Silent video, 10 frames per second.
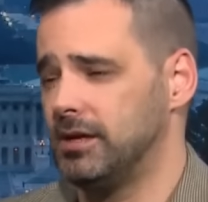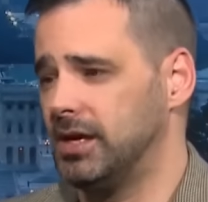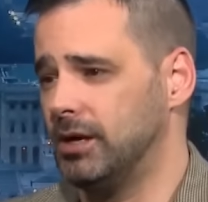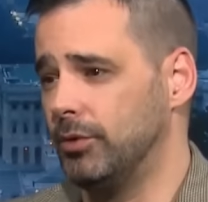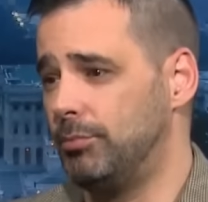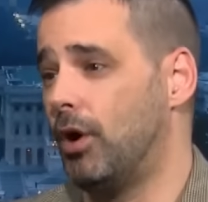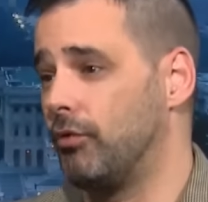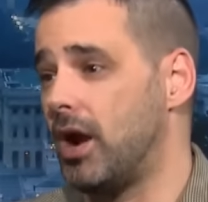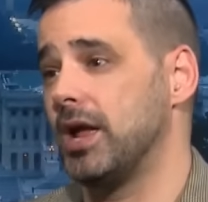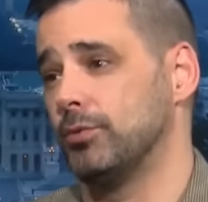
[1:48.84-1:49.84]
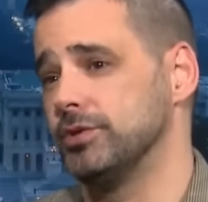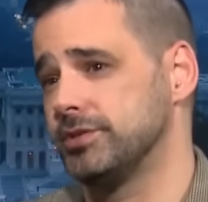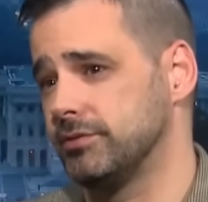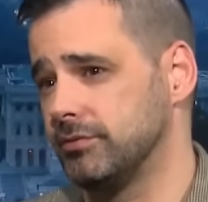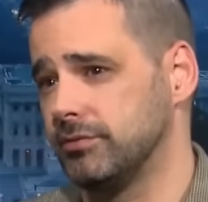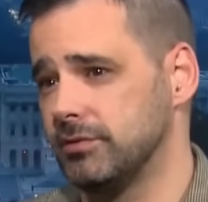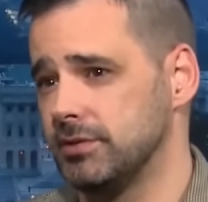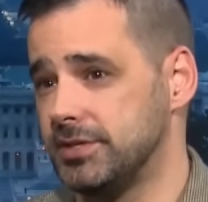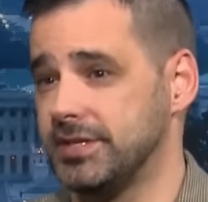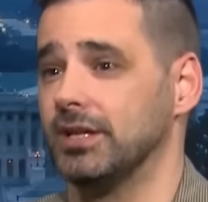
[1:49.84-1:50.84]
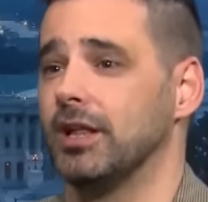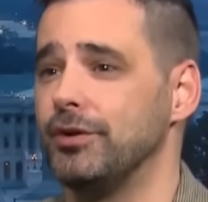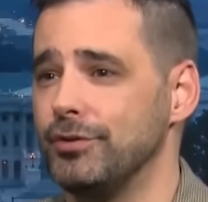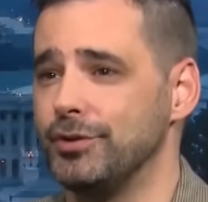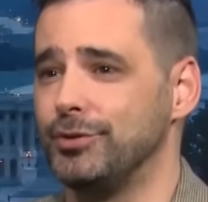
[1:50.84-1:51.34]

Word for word: uh, when Paul Ryan was still under the